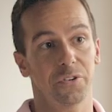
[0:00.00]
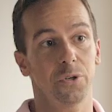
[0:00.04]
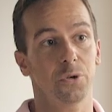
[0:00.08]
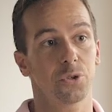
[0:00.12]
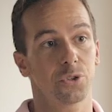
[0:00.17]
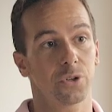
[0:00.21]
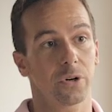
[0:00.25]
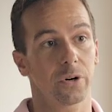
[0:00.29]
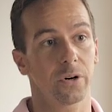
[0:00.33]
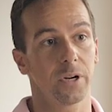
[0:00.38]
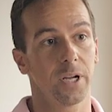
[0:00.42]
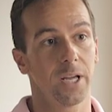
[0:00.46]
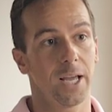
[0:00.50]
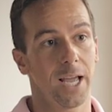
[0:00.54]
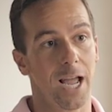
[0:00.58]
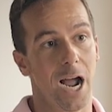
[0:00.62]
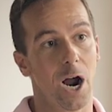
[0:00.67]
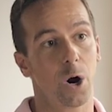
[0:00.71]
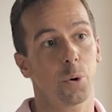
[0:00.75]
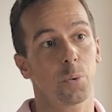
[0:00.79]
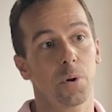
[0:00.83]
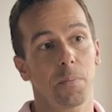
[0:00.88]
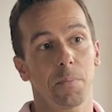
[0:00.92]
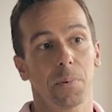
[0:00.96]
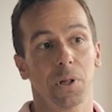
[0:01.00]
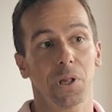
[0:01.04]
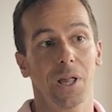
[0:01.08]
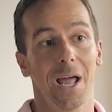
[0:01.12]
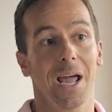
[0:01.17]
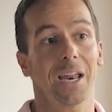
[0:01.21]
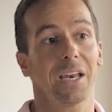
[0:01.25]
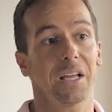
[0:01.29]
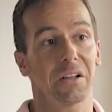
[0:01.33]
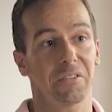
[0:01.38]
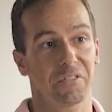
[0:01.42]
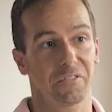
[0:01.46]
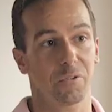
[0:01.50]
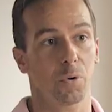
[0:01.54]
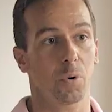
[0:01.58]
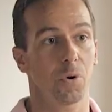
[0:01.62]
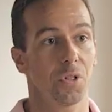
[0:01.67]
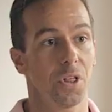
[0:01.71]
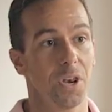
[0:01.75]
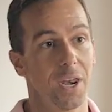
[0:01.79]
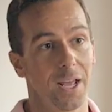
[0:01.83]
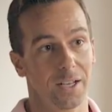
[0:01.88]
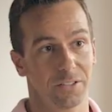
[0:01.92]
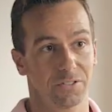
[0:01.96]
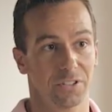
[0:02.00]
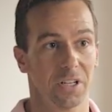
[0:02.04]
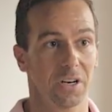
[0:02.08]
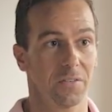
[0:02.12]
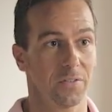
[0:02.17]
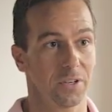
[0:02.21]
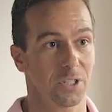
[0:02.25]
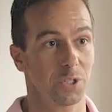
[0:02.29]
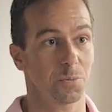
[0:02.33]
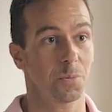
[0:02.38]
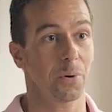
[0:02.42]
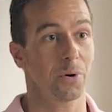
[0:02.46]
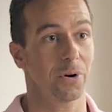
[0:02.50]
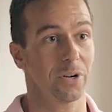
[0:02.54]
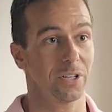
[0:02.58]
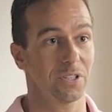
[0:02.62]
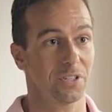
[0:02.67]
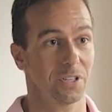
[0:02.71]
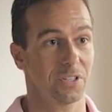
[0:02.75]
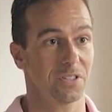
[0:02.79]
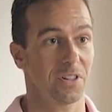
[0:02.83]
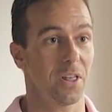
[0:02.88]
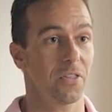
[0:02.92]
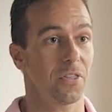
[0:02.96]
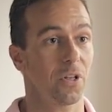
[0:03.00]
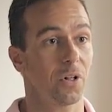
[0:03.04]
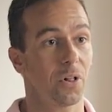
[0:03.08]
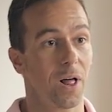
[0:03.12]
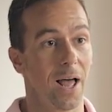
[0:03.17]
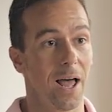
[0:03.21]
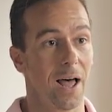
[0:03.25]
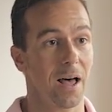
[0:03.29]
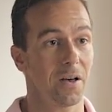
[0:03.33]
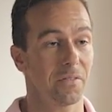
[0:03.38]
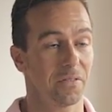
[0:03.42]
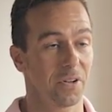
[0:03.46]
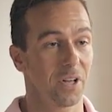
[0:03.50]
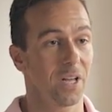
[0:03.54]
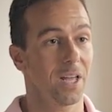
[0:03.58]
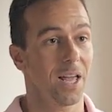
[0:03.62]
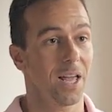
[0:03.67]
future. How are we planning for the next set of experiences that they'll have